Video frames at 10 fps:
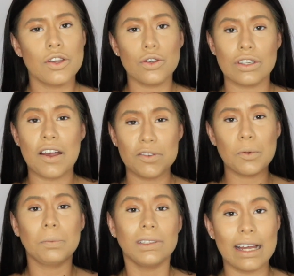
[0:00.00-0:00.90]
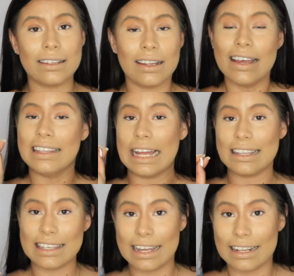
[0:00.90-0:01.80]
You just have to blend.
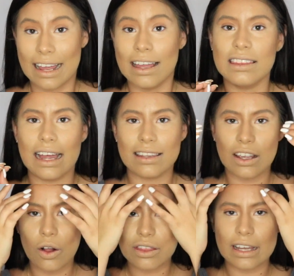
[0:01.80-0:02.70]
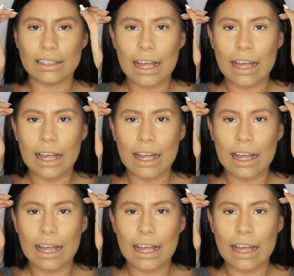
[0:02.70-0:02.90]
That's it. That's the whole thing.